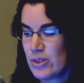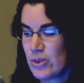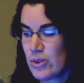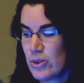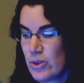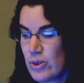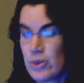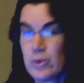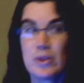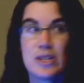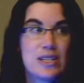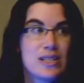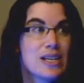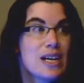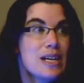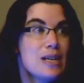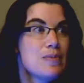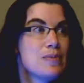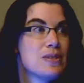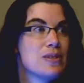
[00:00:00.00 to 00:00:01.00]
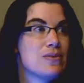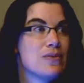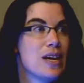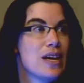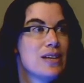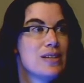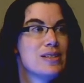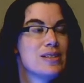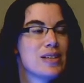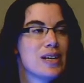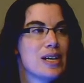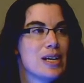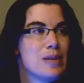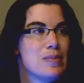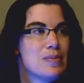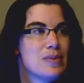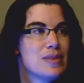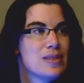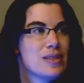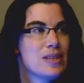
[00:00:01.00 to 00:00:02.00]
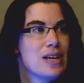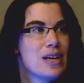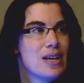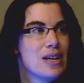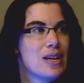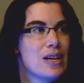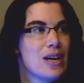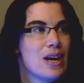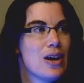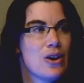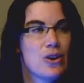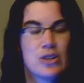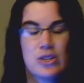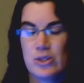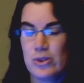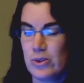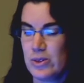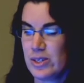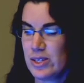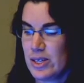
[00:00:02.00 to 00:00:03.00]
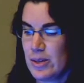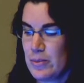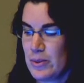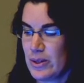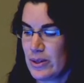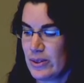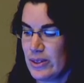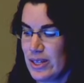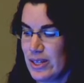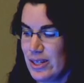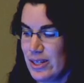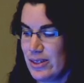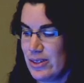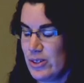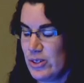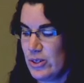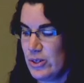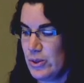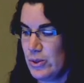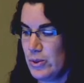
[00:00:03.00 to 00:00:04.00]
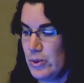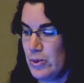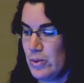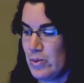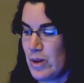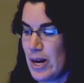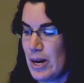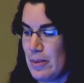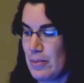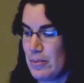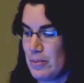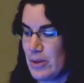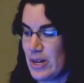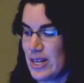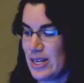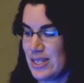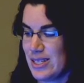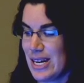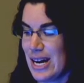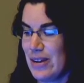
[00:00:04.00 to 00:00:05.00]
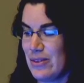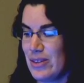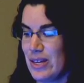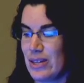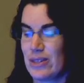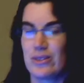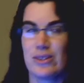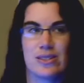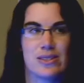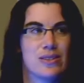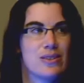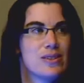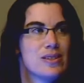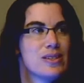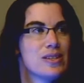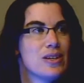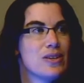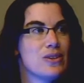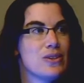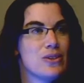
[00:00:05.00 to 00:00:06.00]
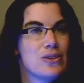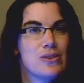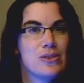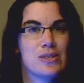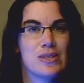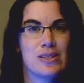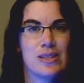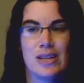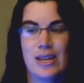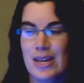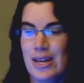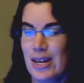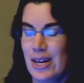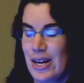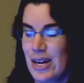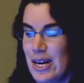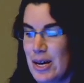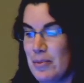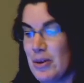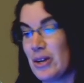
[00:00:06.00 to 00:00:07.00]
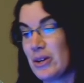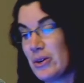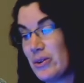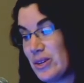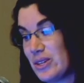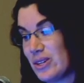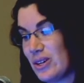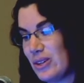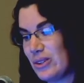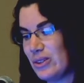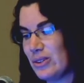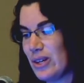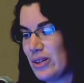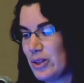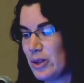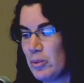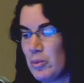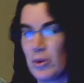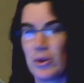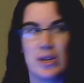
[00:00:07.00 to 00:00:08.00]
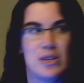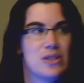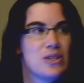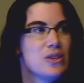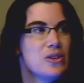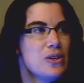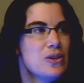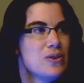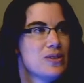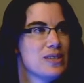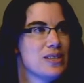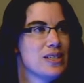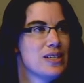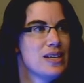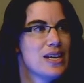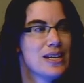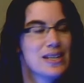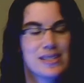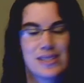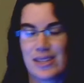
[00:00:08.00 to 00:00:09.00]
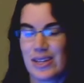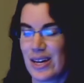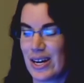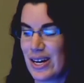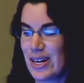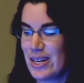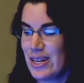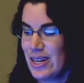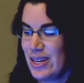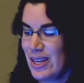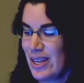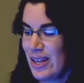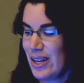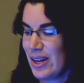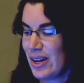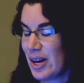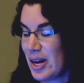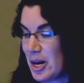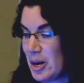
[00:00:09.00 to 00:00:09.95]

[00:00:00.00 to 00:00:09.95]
So there are 3 types of enzymes that are used typically to break down that crystalline cellulose. I'll go into a little more into those in the next slide.